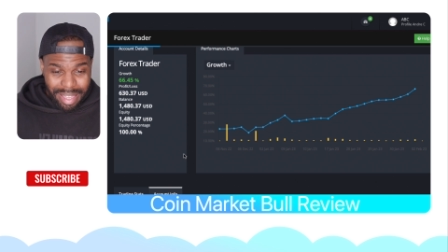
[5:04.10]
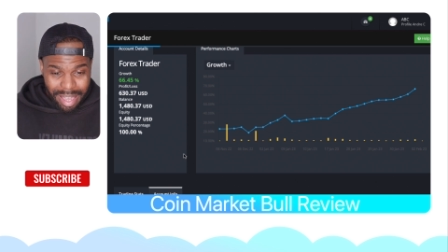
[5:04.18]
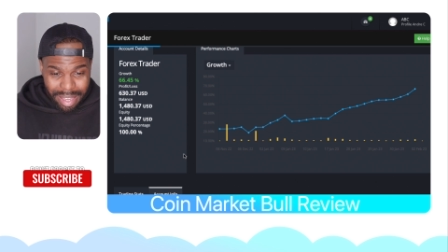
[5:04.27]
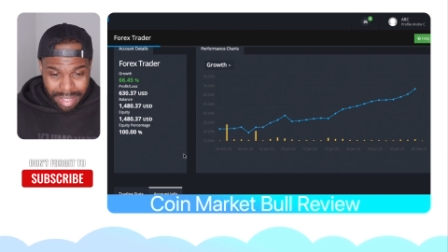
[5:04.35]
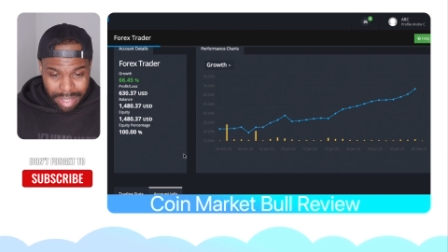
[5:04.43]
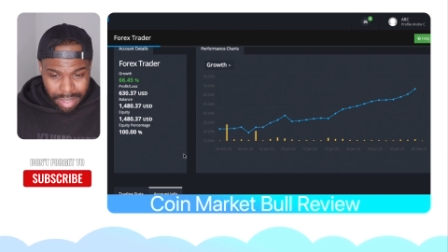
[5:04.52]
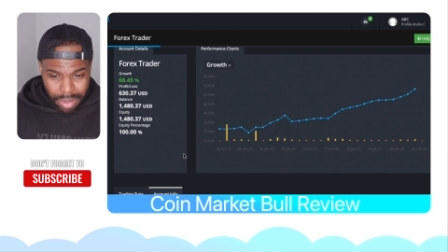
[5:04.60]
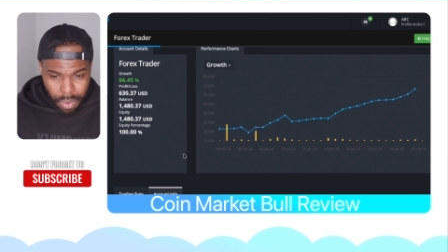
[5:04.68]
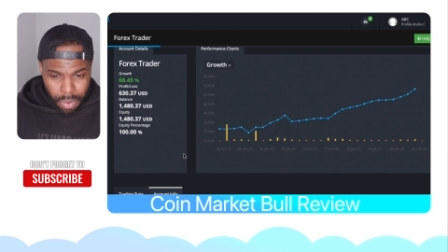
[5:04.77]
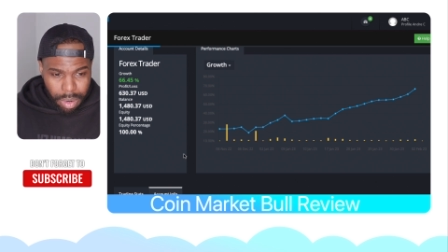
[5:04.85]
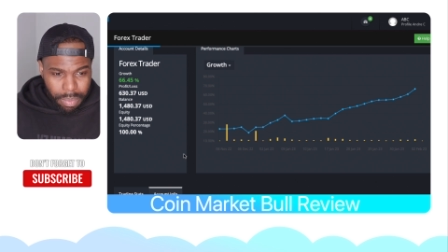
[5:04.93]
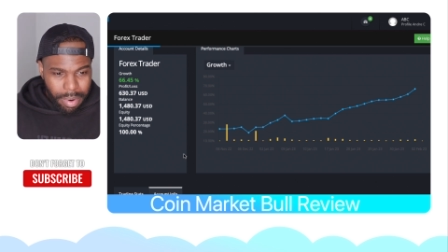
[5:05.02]
that
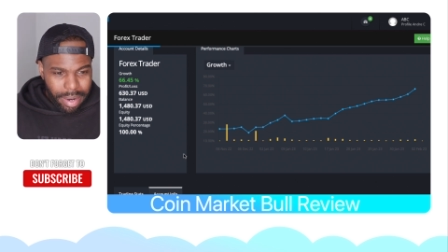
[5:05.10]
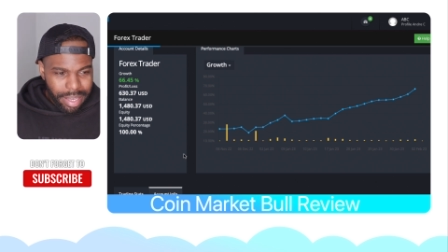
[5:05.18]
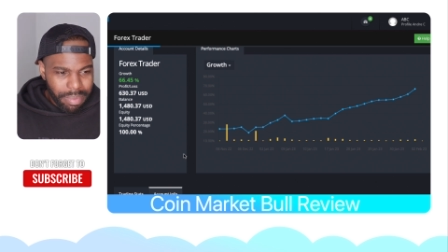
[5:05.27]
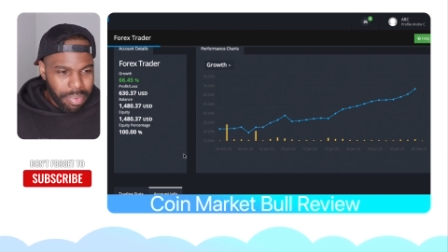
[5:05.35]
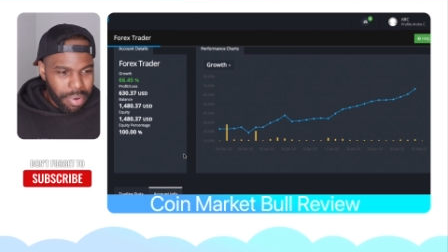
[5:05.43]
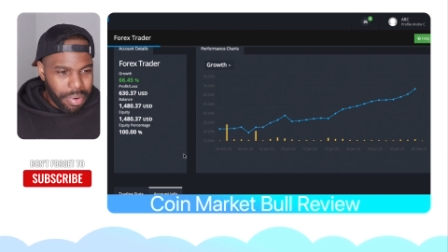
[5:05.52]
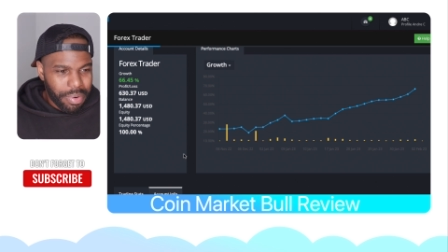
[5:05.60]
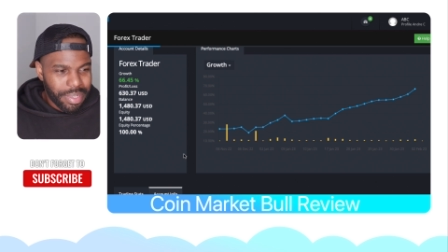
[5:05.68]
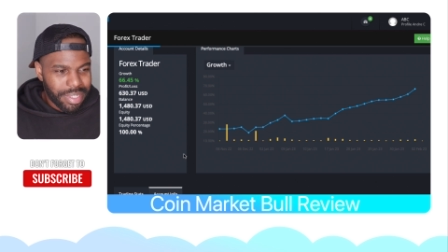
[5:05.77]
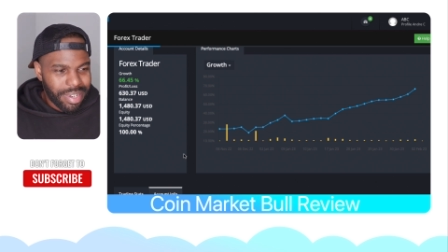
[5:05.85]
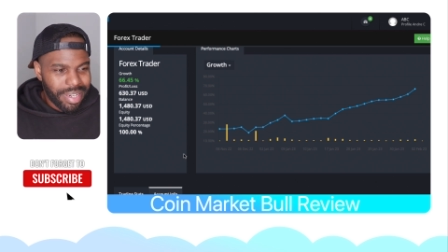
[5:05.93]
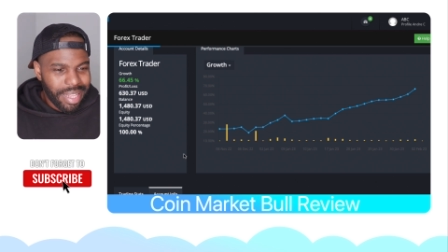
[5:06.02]
Coin Market Bull
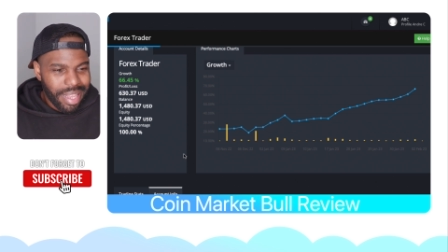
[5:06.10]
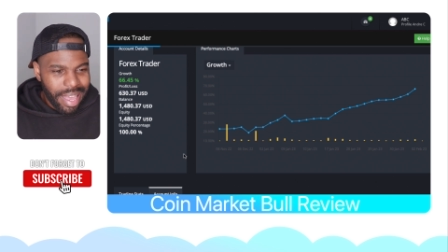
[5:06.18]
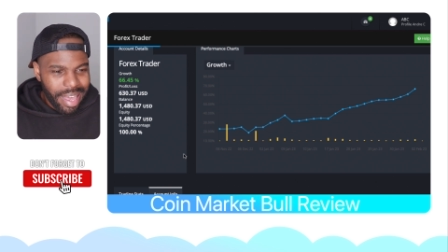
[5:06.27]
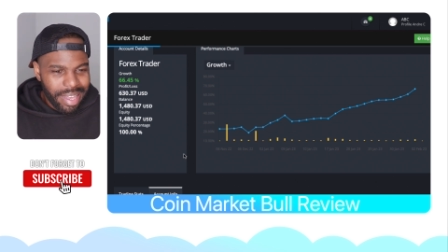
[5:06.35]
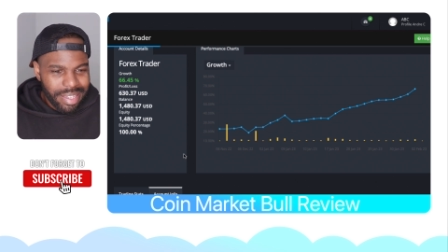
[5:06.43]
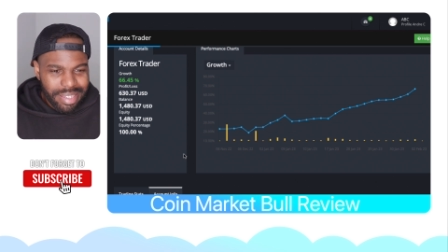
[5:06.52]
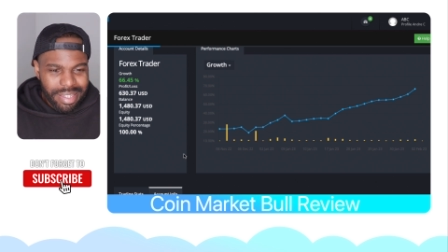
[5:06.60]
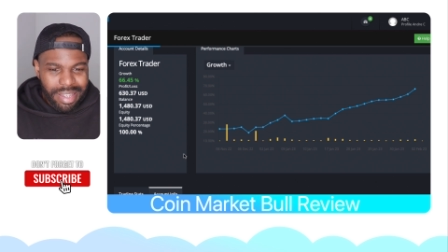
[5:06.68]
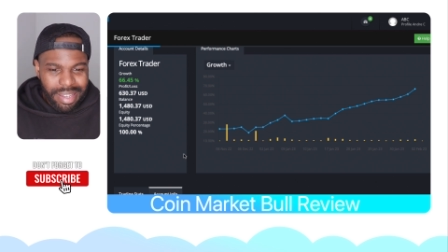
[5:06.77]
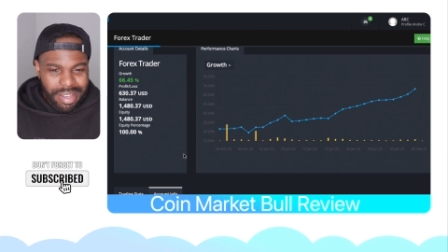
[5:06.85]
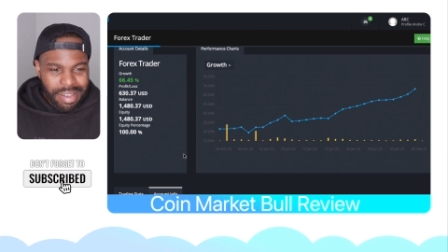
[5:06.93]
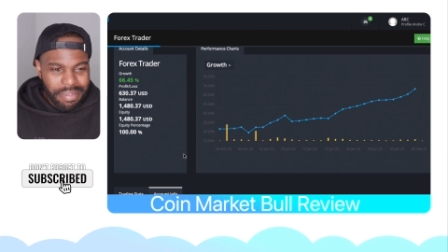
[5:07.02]
is gonna last
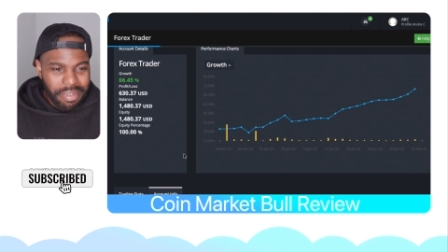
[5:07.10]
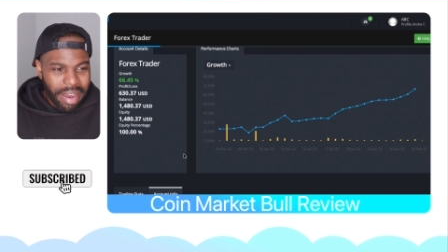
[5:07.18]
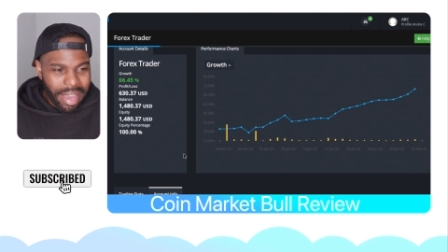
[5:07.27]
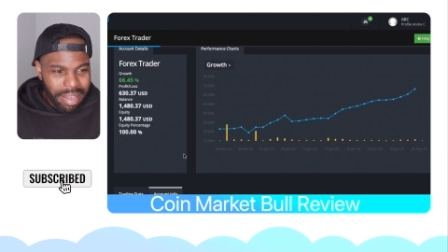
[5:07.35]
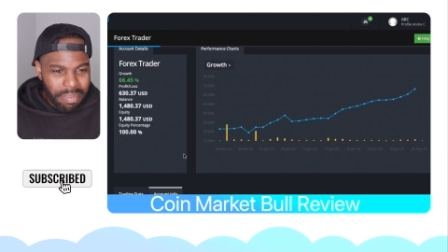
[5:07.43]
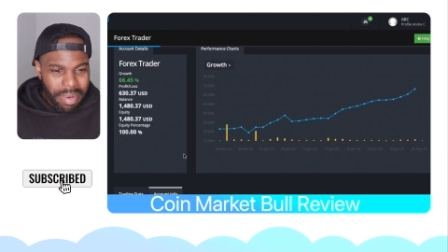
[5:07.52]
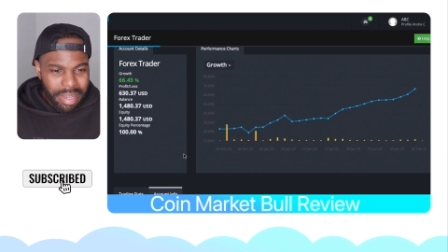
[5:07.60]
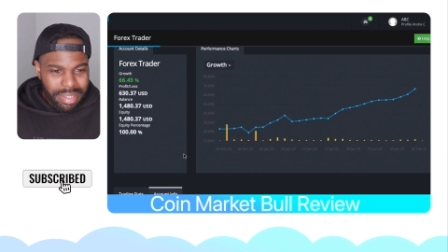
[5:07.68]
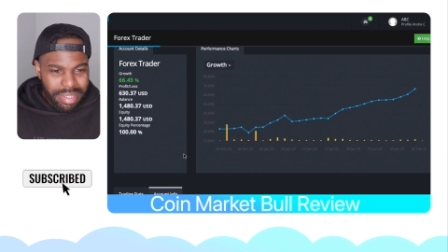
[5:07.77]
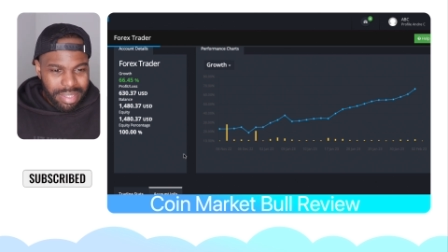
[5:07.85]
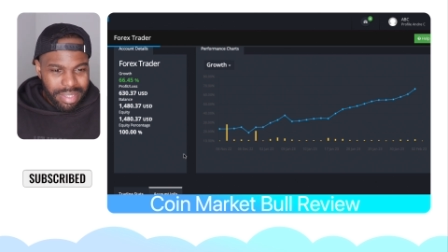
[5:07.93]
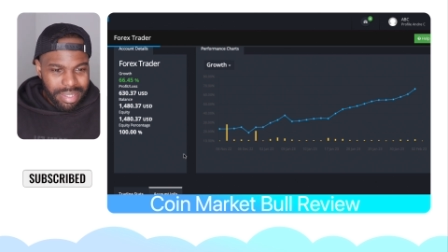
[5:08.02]
for eight
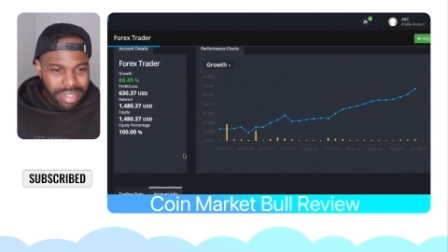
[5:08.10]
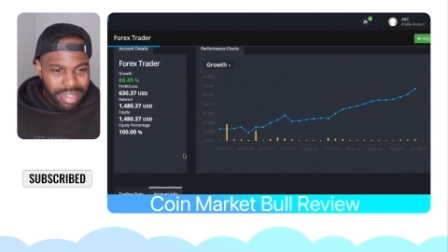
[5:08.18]
months,